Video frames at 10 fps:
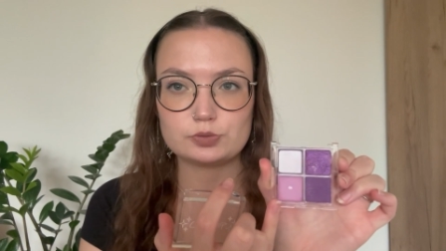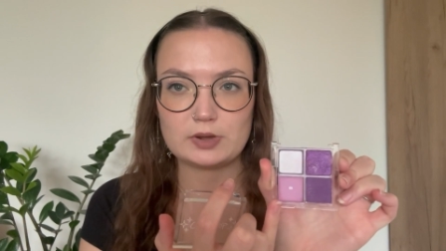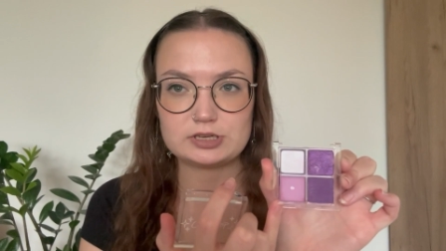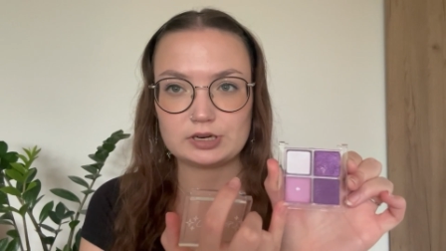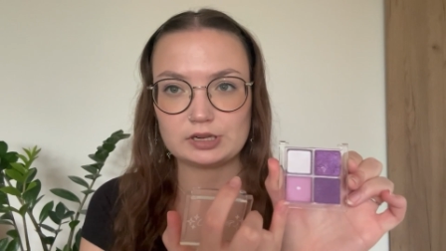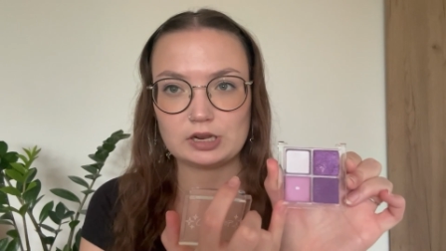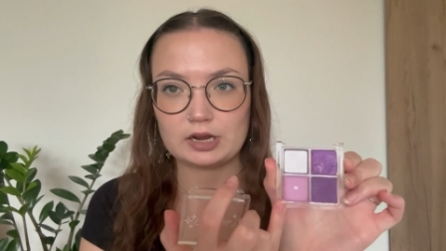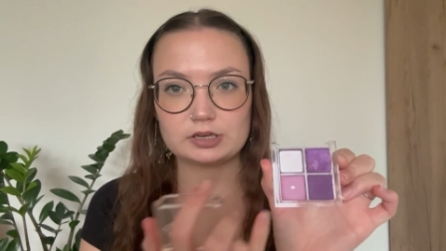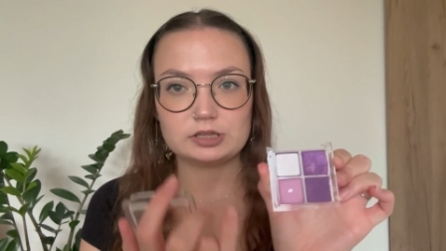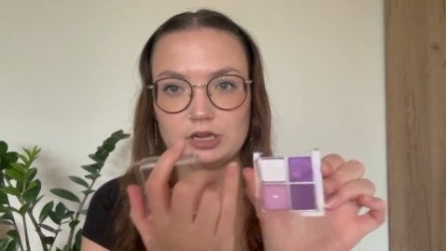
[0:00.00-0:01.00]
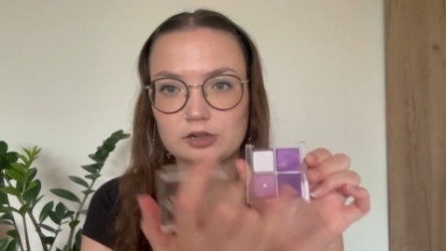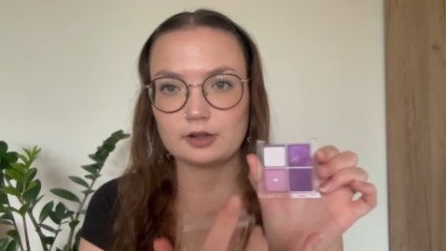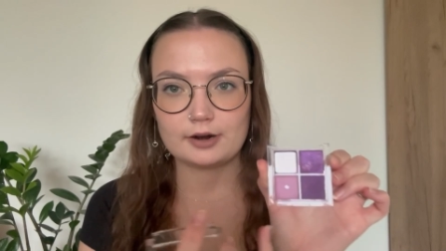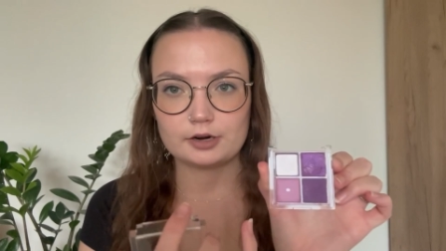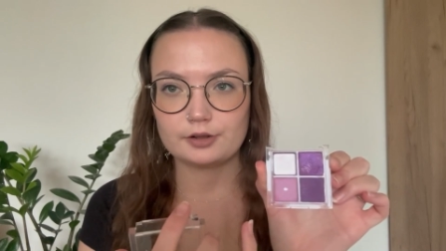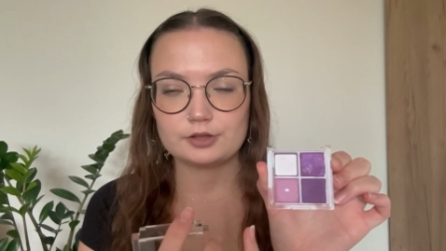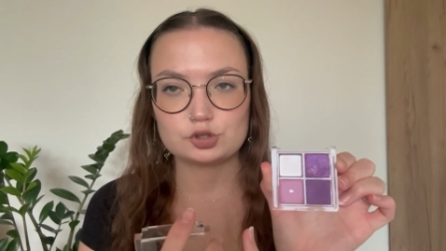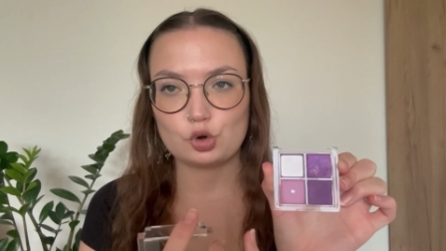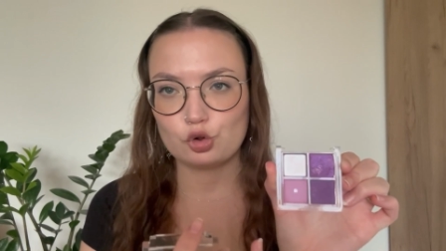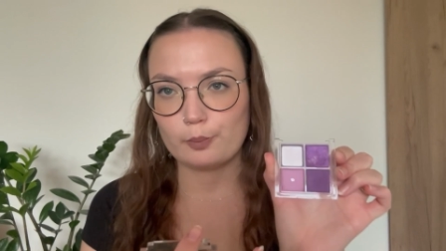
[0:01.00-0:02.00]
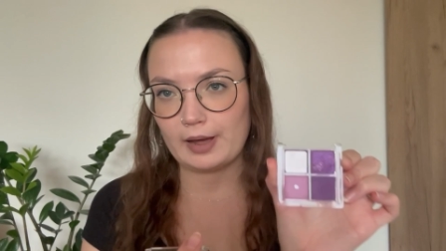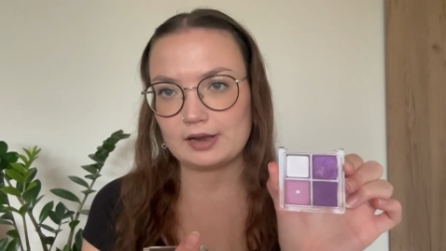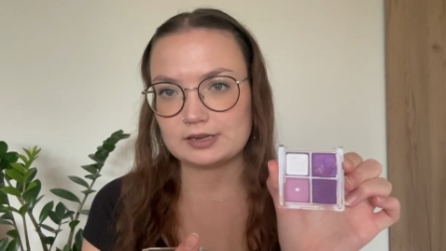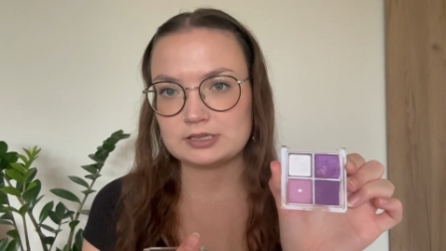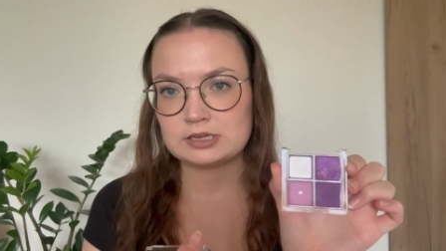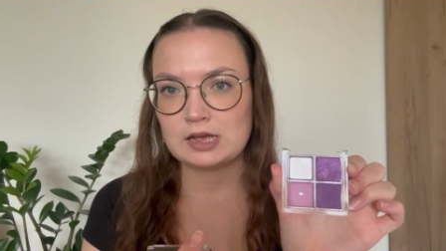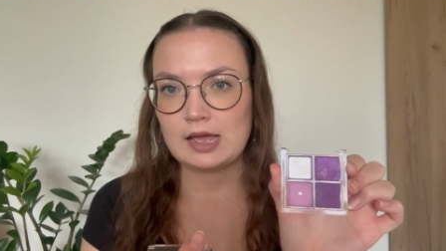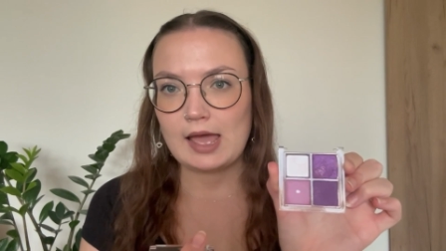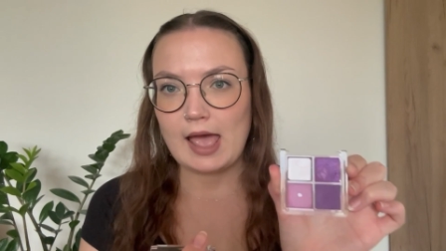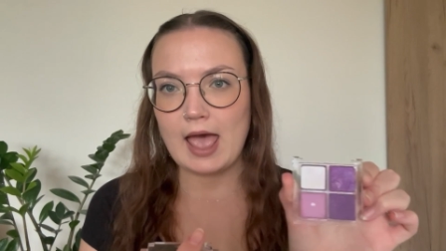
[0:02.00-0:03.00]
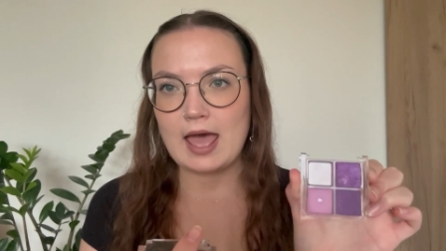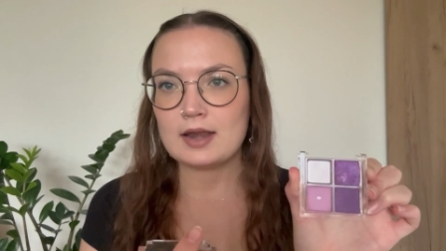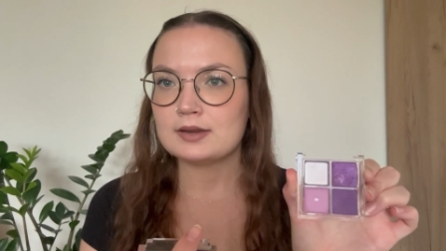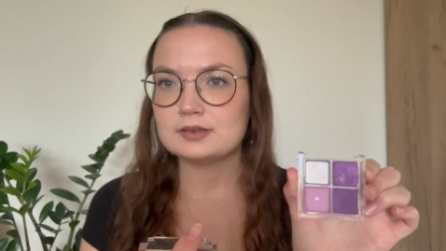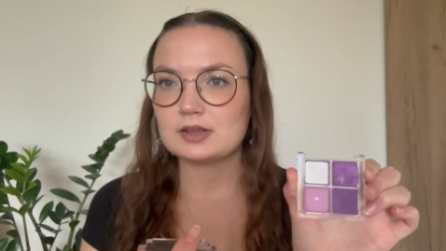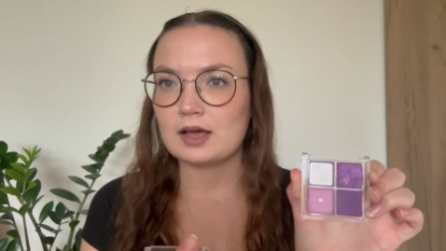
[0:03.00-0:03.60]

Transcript: basically like declutter this whole palette and